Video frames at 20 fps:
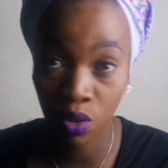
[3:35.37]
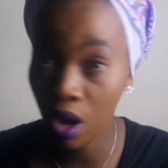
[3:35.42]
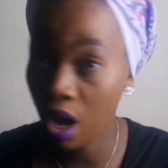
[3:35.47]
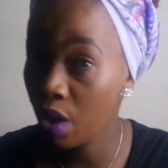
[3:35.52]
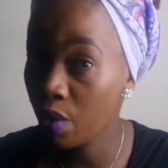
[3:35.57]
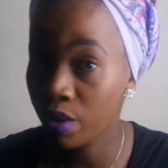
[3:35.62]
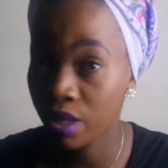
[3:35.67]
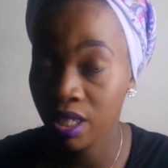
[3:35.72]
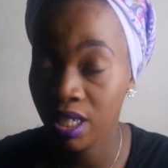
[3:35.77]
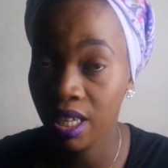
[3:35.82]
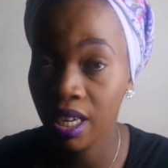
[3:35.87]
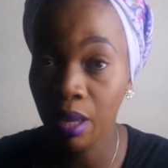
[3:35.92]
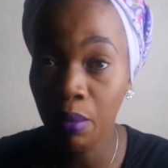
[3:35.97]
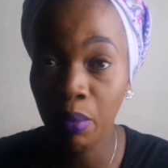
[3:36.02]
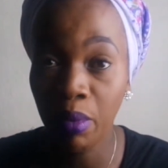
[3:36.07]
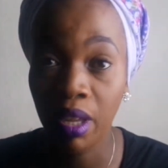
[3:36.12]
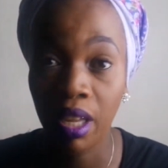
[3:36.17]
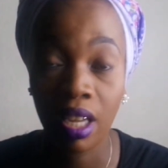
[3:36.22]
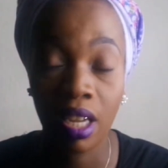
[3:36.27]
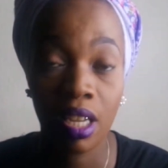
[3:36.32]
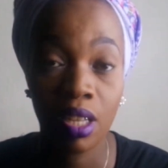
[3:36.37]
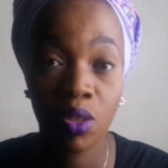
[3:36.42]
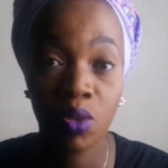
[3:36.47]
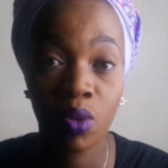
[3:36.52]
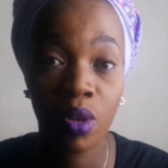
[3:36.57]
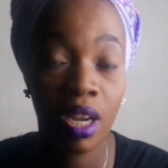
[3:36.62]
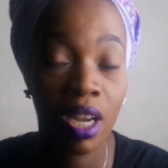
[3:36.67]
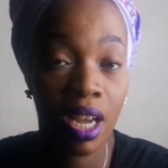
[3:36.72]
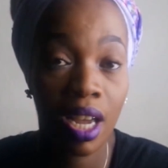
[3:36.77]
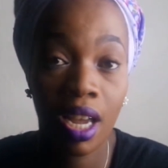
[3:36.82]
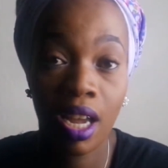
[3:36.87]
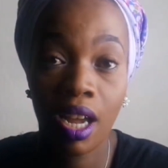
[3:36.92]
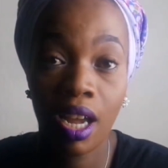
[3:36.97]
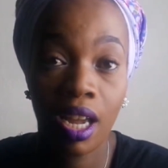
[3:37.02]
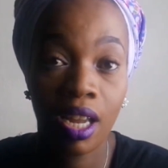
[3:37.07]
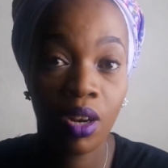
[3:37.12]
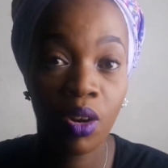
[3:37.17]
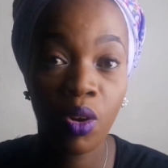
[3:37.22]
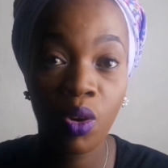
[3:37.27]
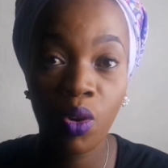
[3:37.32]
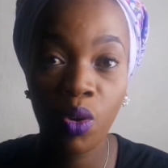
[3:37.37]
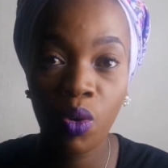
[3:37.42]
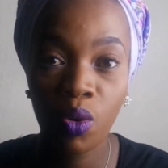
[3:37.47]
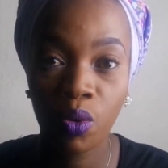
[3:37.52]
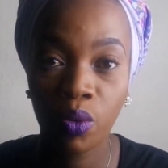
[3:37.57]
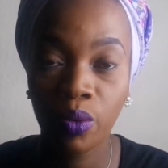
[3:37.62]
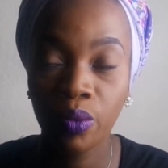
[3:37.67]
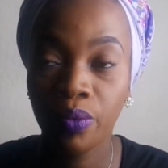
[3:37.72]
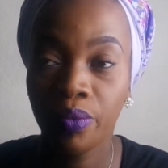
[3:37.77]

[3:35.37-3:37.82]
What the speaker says: I was sleeping, so I don't know."